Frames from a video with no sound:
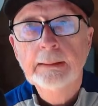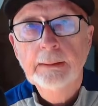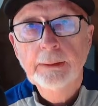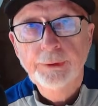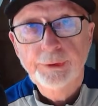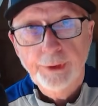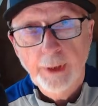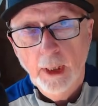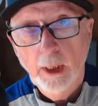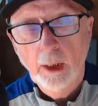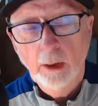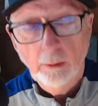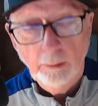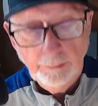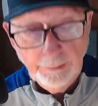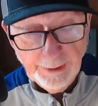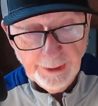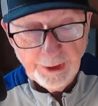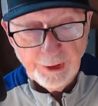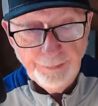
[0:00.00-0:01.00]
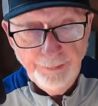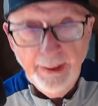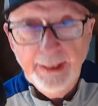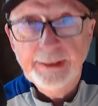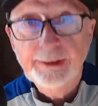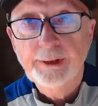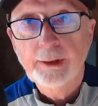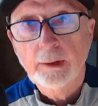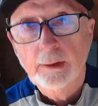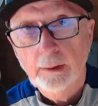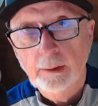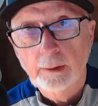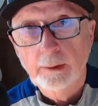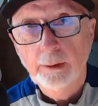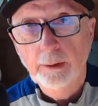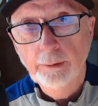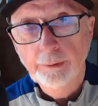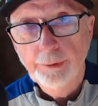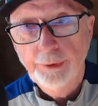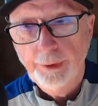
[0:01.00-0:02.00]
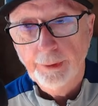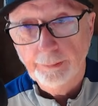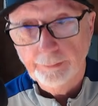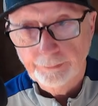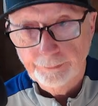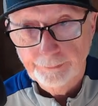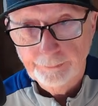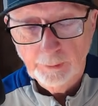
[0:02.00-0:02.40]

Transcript: So, his basic conclusion.